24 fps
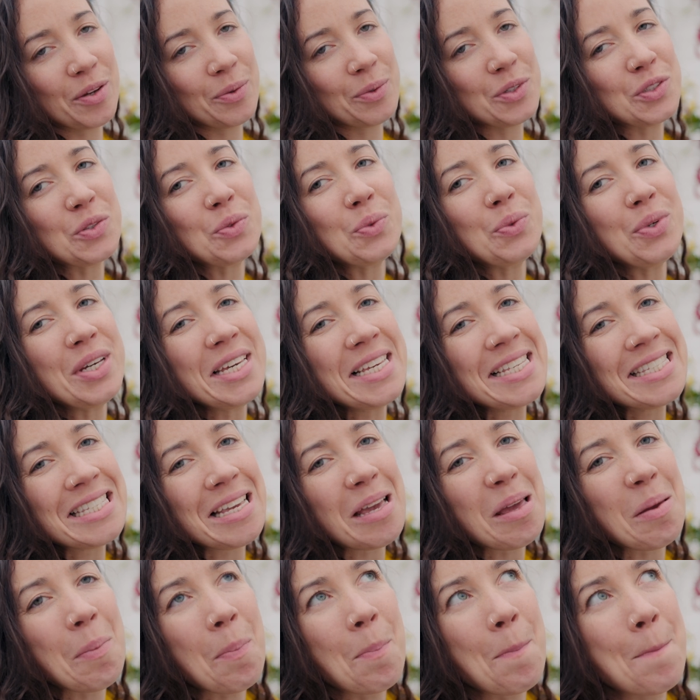there is always
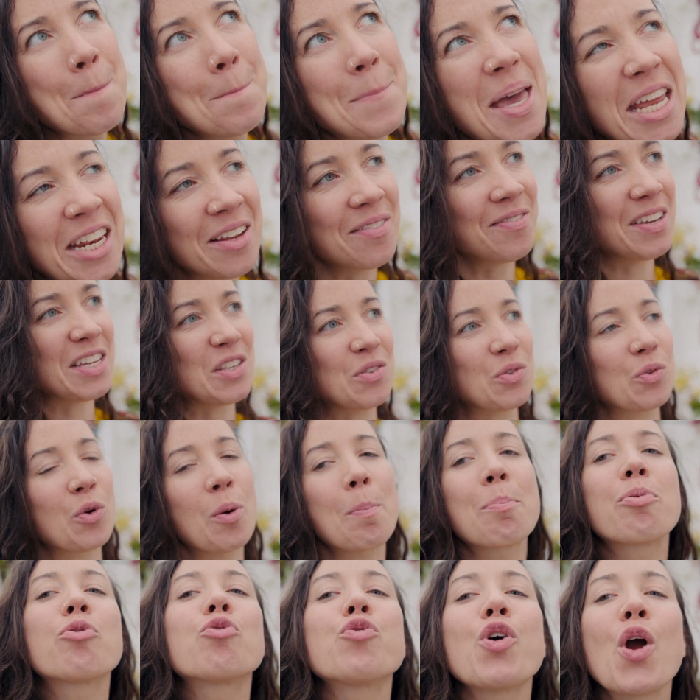a benefit or a